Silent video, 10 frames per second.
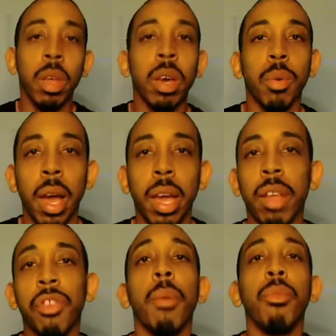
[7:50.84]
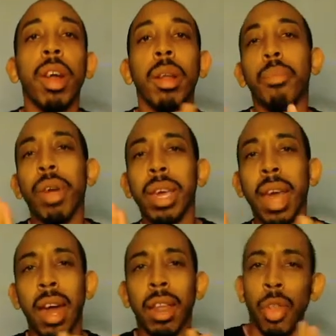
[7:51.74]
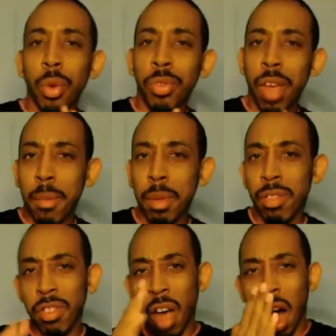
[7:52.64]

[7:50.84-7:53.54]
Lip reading: Right? And so I'm trying to break out of those habits.